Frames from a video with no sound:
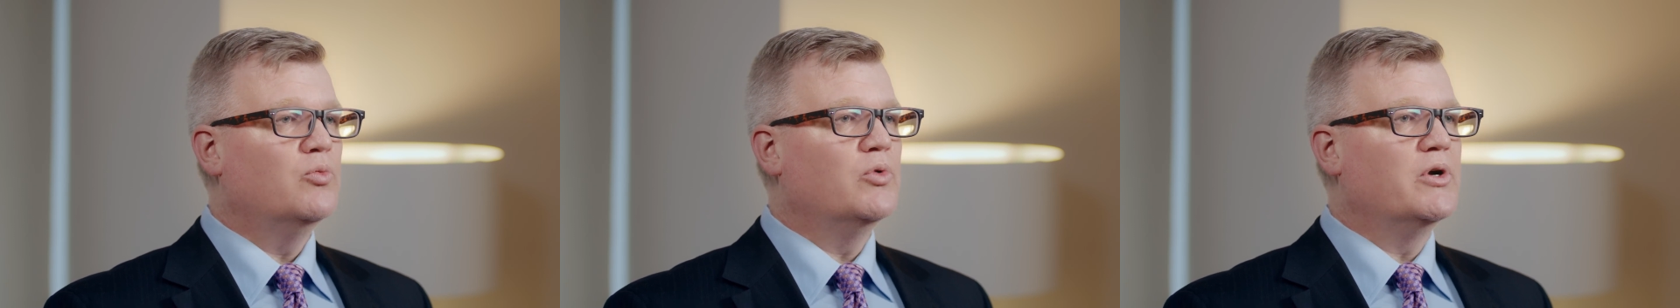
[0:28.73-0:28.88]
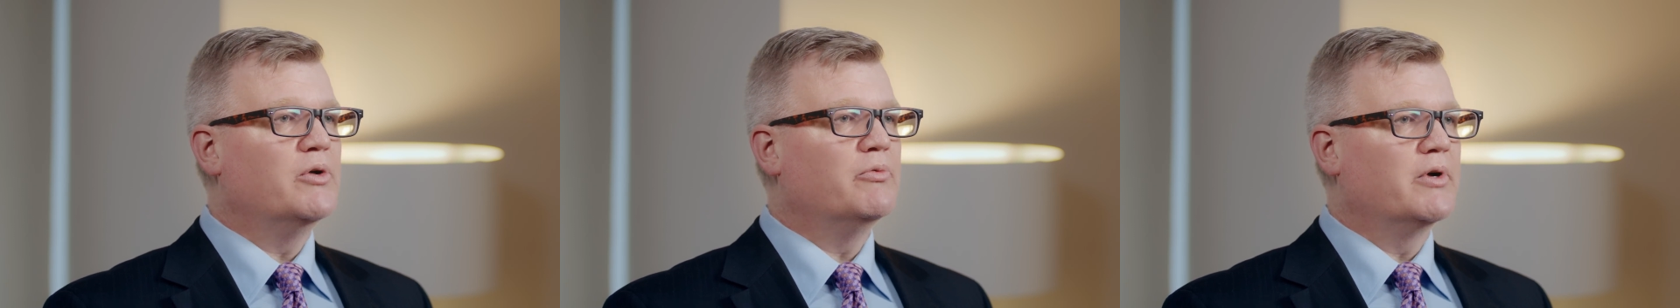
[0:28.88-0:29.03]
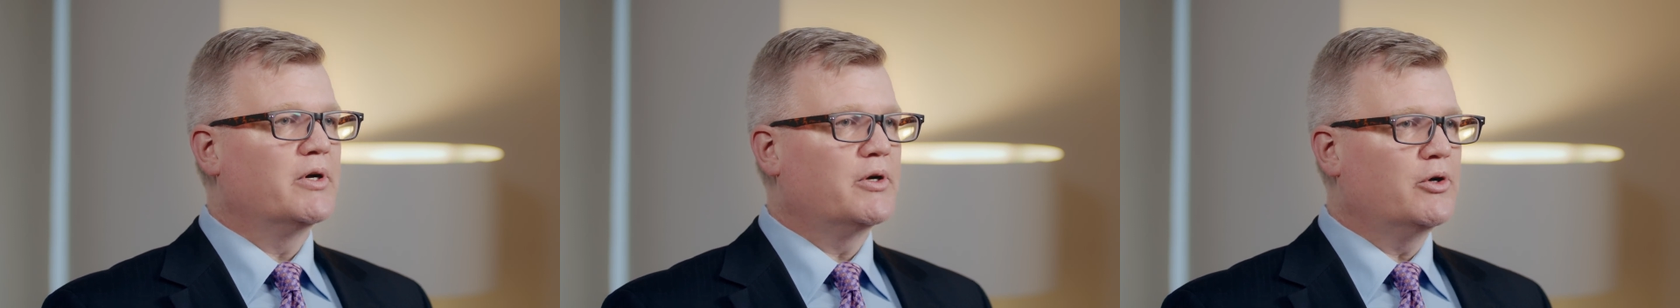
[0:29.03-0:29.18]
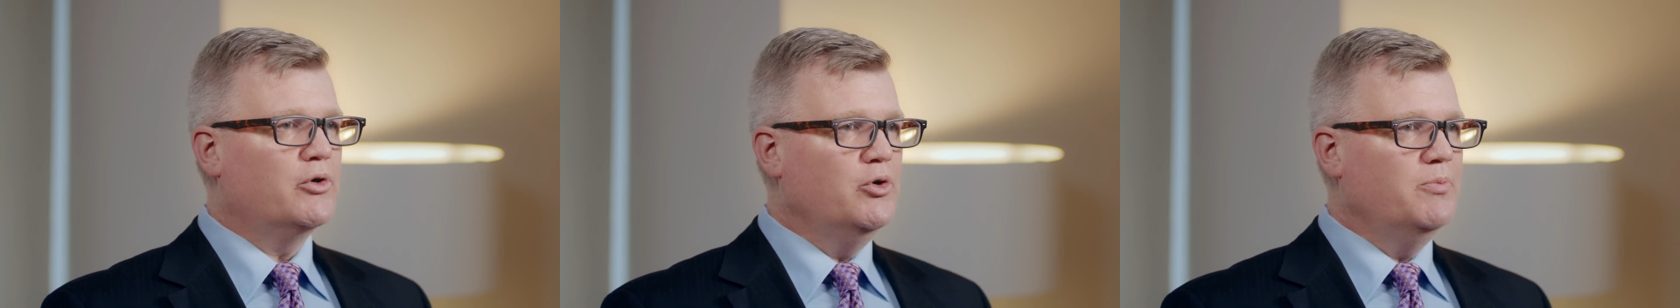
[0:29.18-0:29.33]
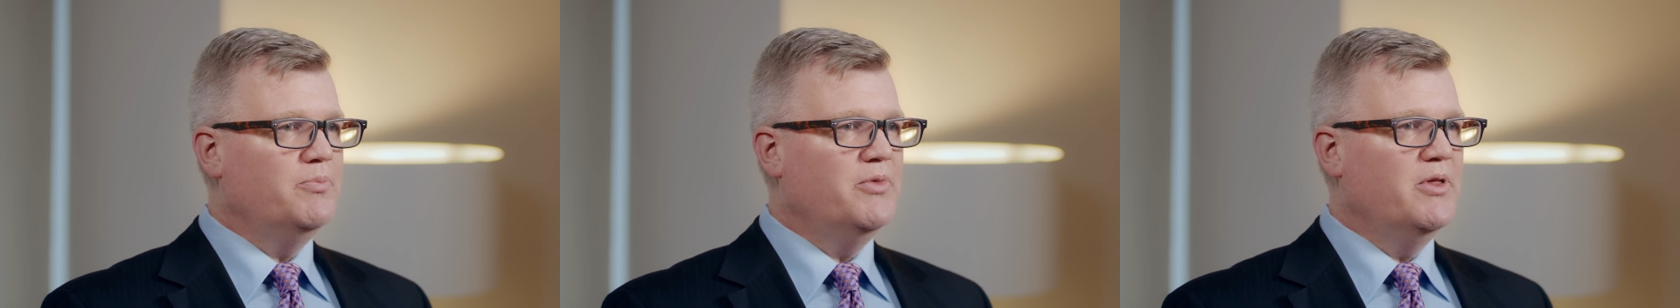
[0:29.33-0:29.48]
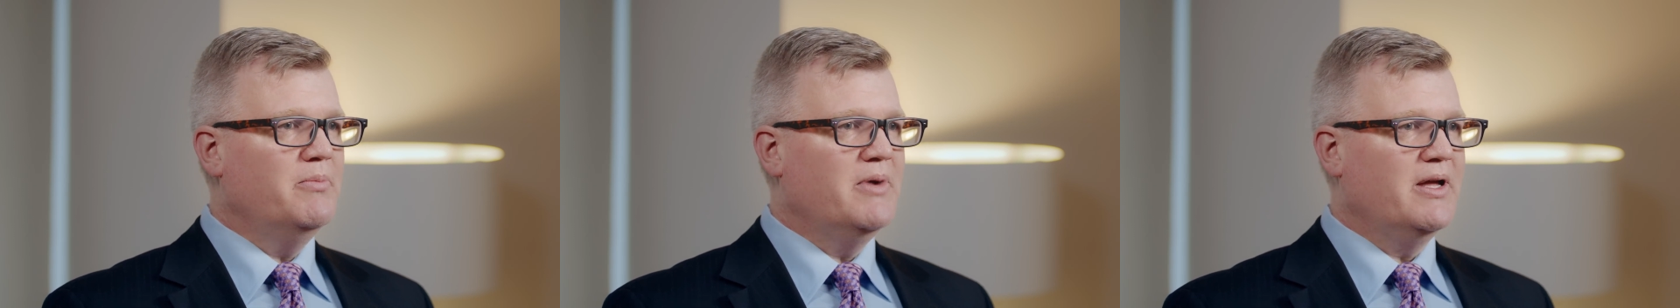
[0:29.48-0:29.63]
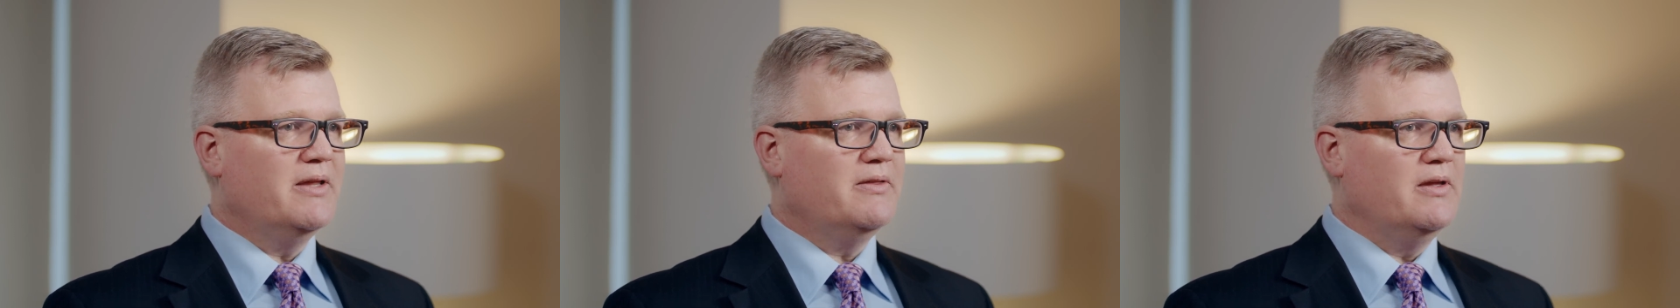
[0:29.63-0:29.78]
we recoup
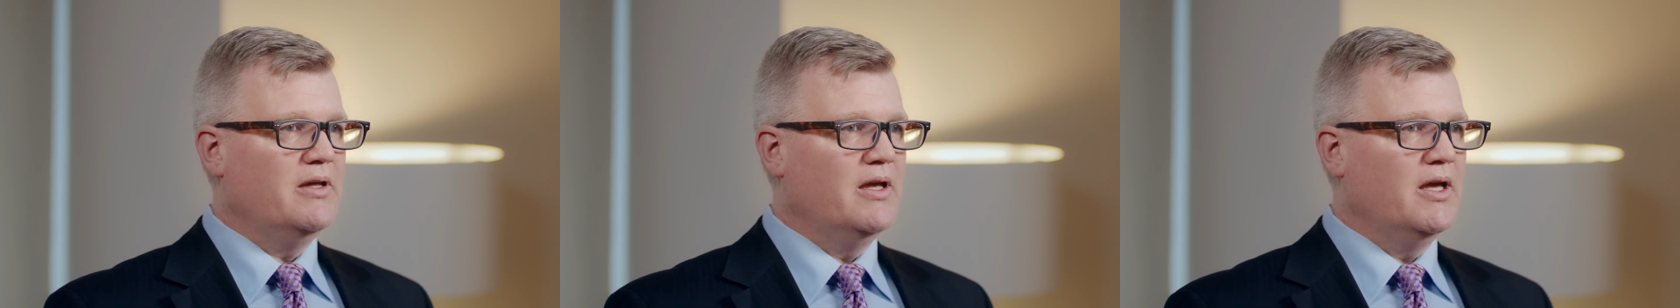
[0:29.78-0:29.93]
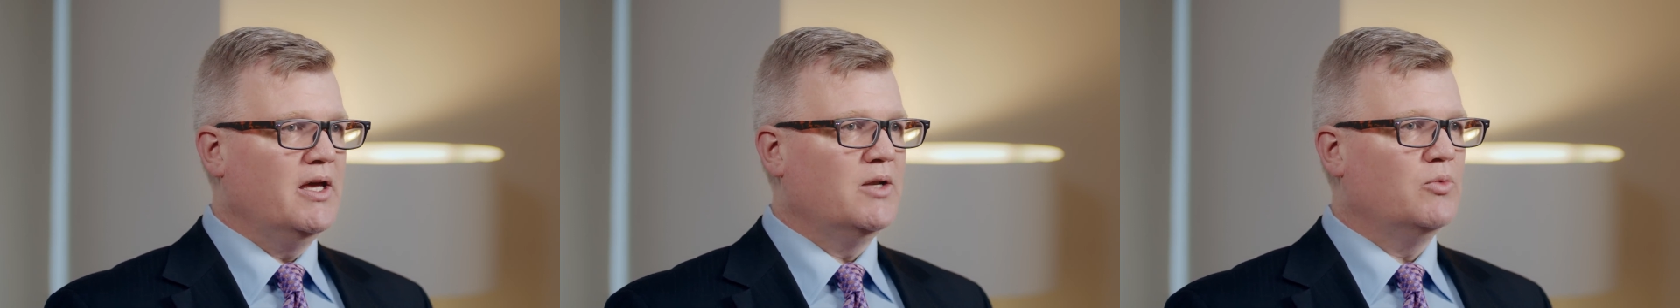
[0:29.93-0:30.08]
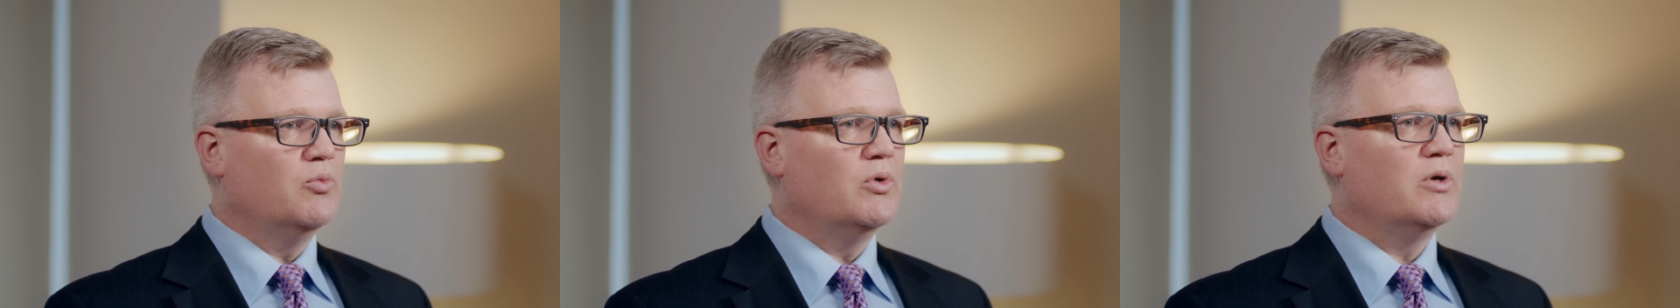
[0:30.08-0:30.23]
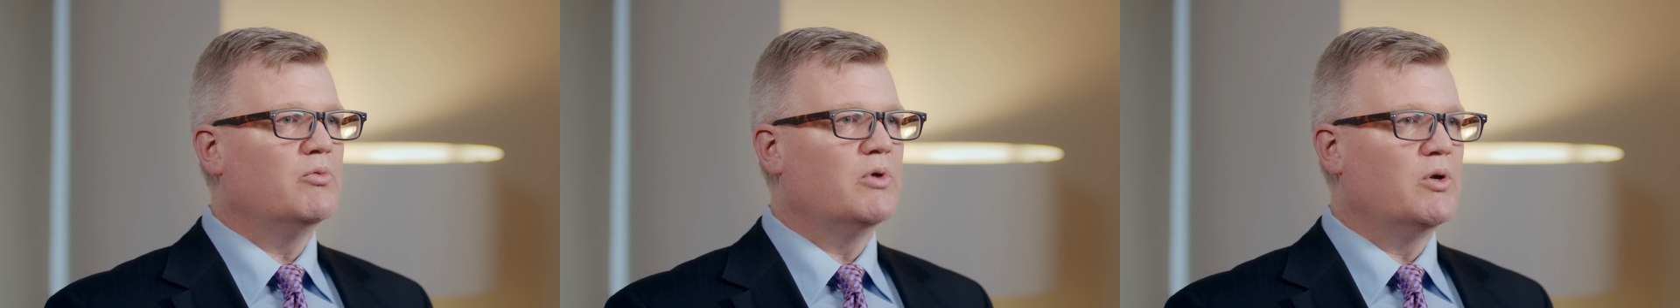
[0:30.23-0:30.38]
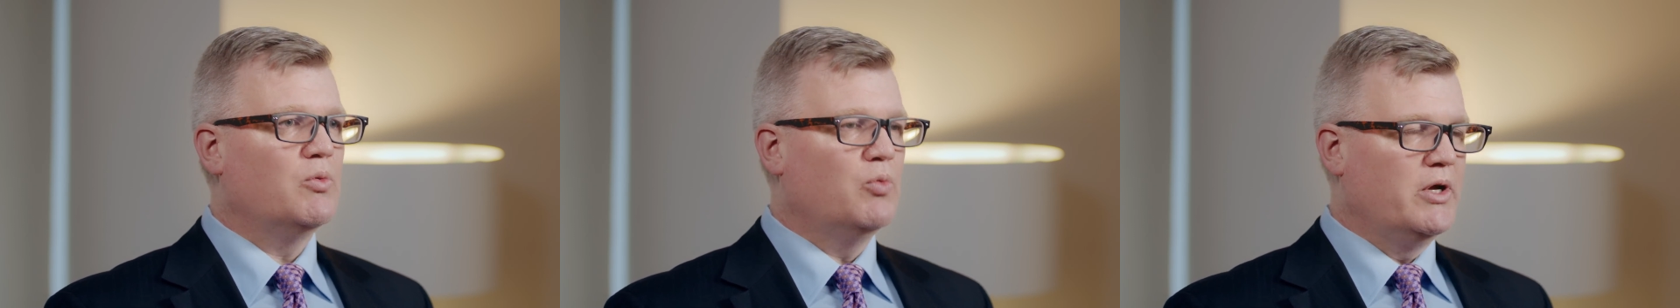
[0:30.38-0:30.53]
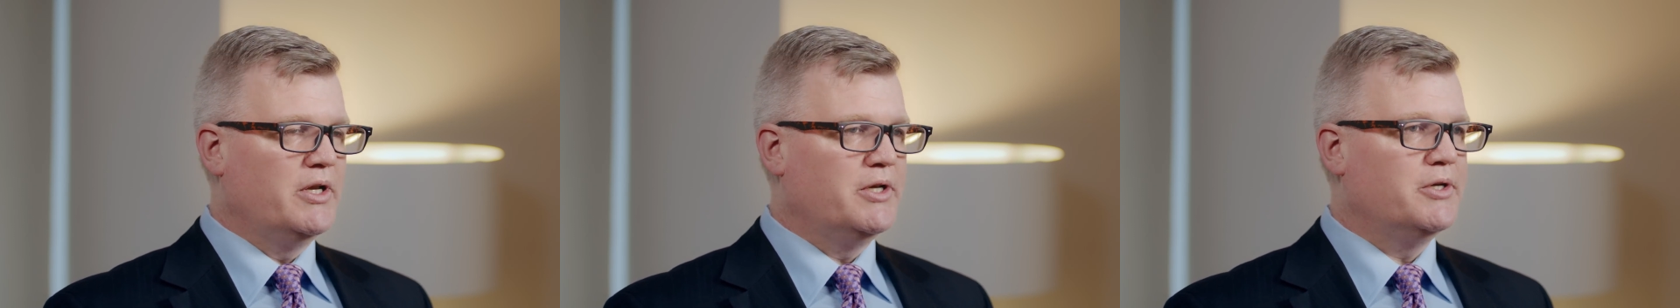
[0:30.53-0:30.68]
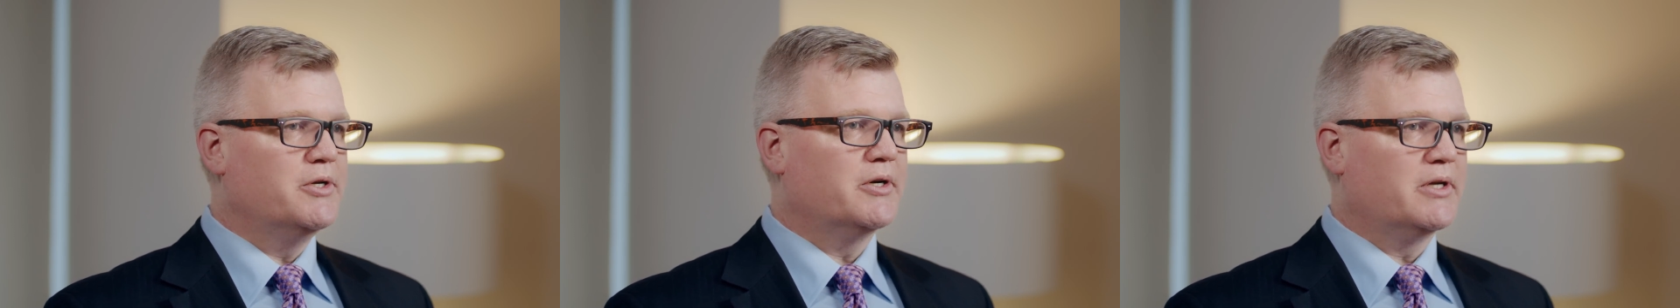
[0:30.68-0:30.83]
them at the end when we
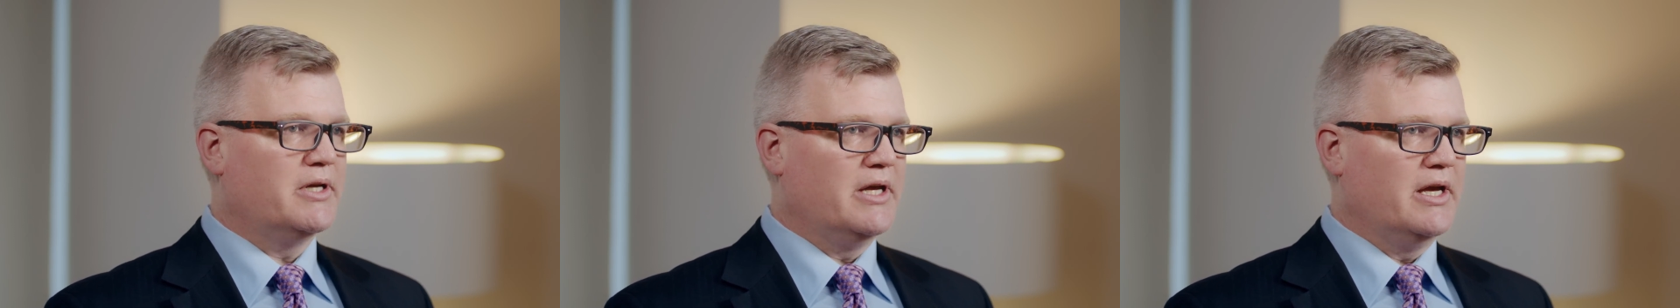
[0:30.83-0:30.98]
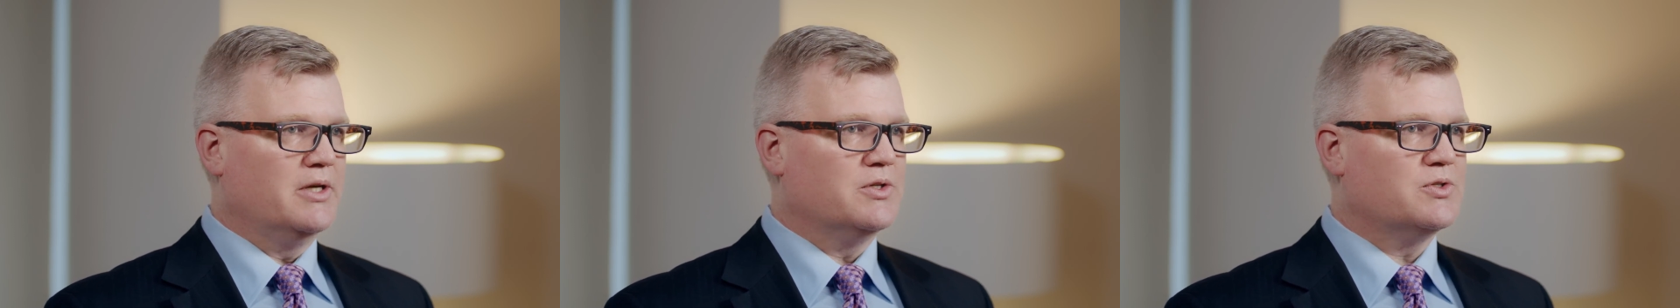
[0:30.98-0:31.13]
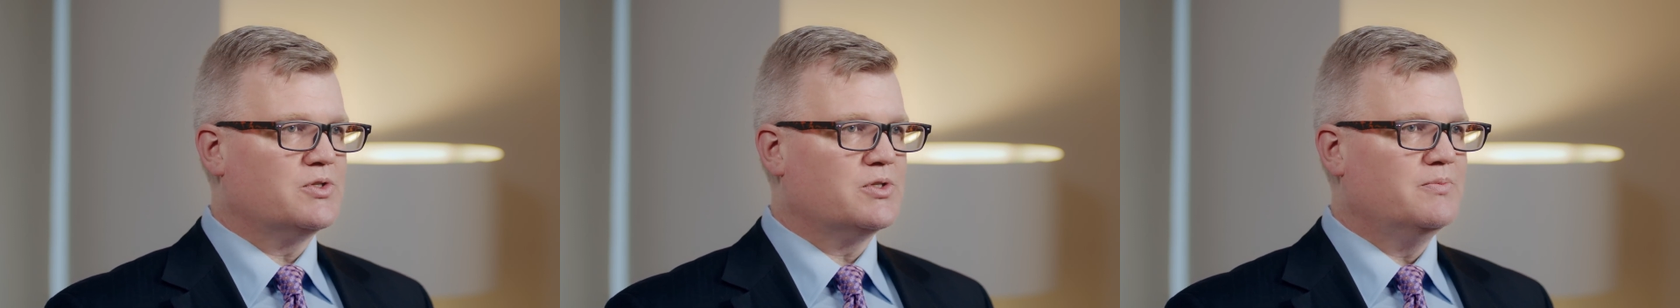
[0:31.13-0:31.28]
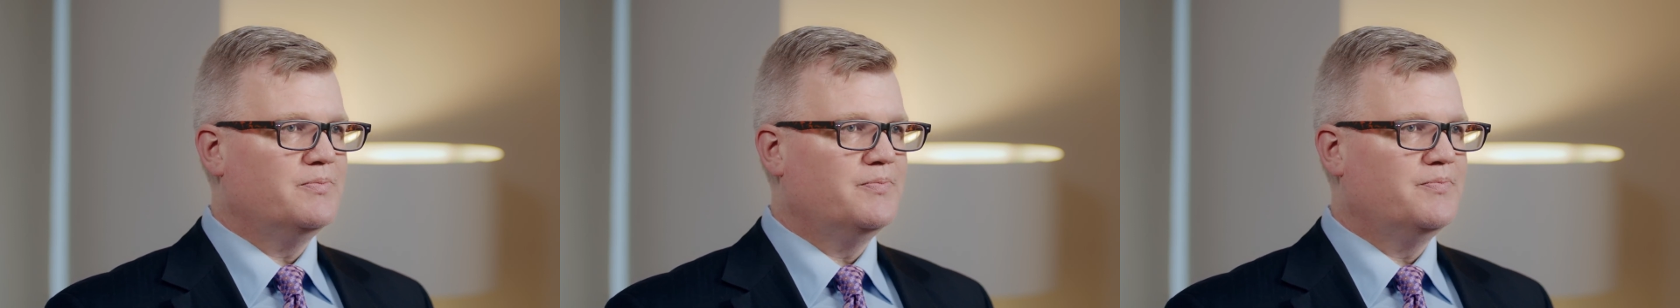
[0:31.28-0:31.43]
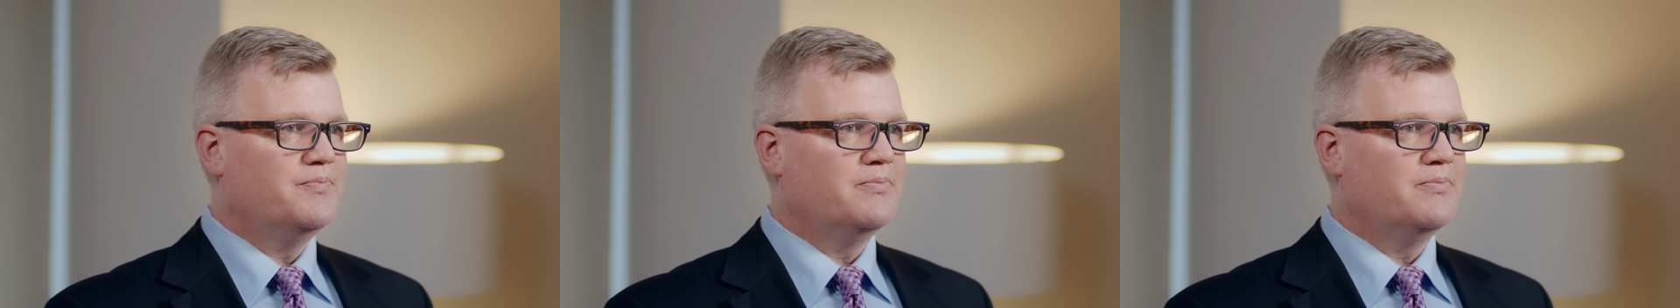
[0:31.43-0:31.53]
win your case.